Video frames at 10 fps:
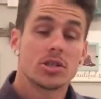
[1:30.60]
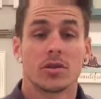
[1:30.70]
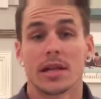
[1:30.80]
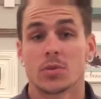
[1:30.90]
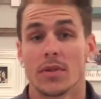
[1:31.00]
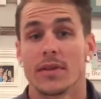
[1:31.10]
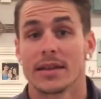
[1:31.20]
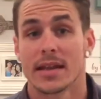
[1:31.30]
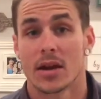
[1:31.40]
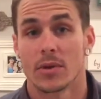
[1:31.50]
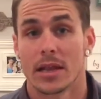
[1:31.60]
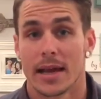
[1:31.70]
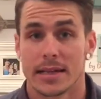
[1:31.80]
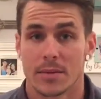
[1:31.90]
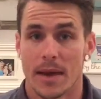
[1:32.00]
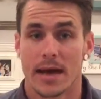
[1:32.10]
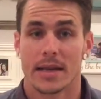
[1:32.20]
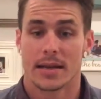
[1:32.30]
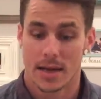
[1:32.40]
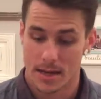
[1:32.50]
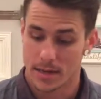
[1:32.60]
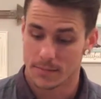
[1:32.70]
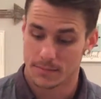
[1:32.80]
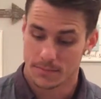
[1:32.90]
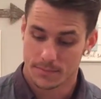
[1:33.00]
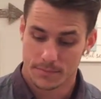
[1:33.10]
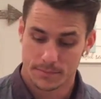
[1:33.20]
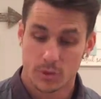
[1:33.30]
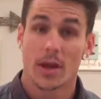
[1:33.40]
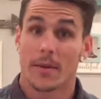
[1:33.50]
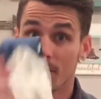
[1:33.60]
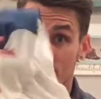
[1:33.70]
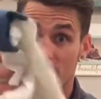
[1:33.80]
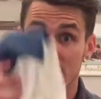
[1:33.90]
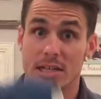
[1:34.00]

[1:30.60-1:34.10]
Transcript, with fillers: So that's one thing that I really liked about it. Um, so yeah, my